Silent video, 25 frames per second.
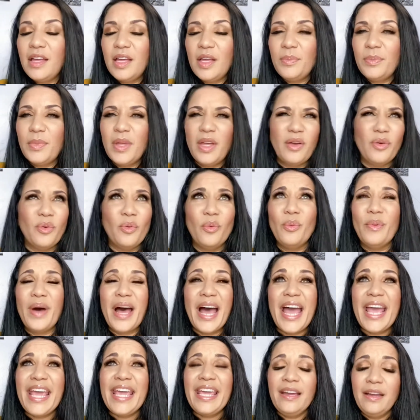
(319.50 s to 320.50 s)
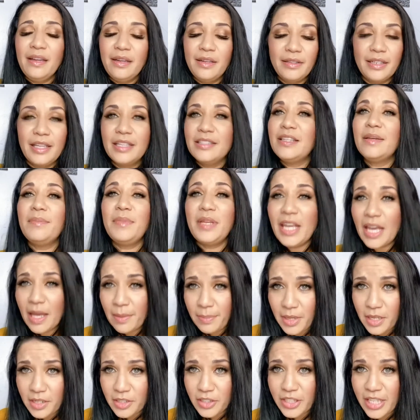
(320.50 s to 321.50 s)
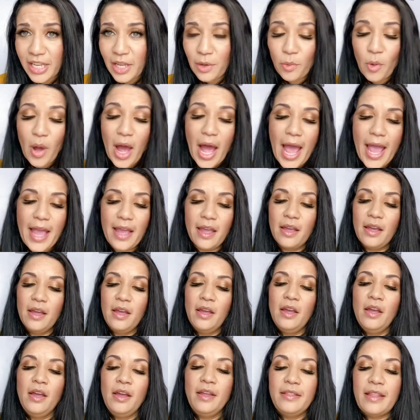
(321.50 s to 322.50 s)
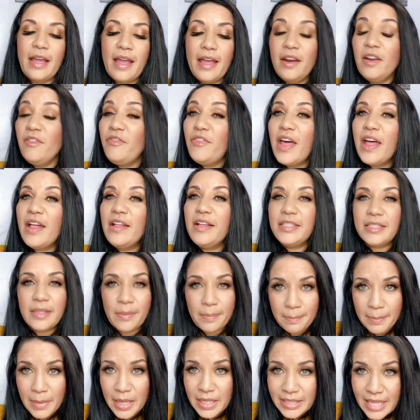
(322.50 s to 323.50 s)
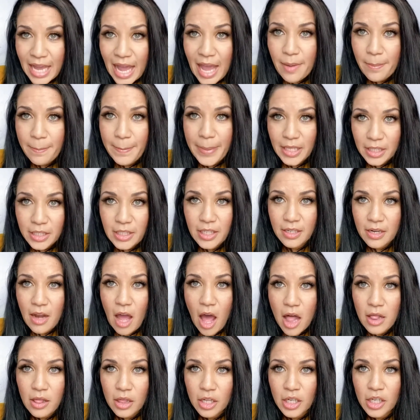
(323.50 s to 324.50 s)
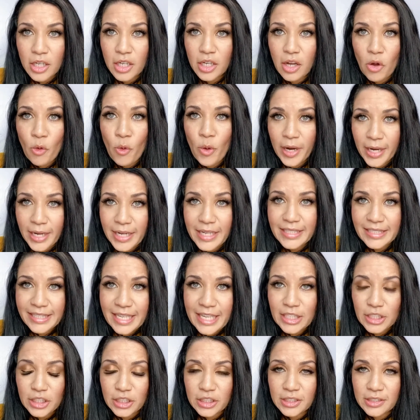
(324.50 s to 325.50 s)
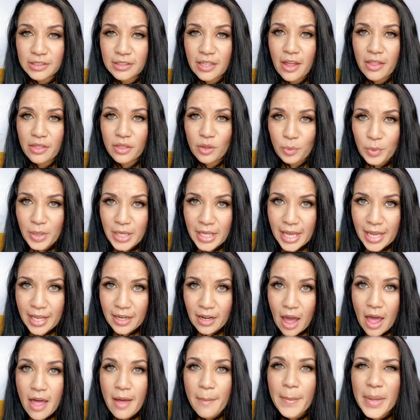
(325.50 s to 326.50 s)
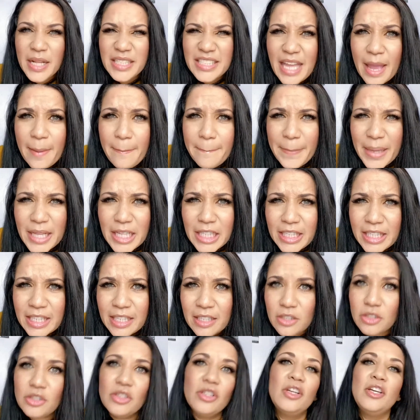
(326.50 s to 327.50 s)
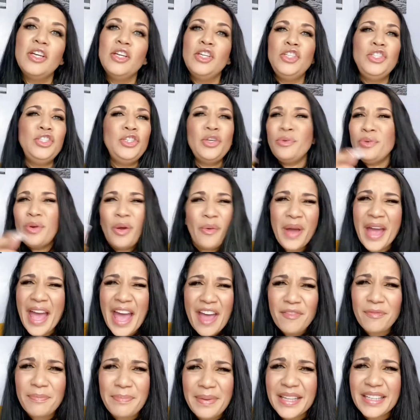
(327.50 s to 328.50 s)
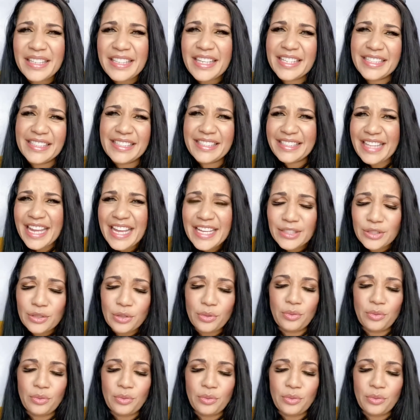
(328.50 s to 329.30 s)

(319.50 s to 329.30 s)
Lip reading: Why? Can somebody help me understand why? The NFL is a multi-billion-dollar organization, the Weeknd. Multi-billion. You don't have billions. They do.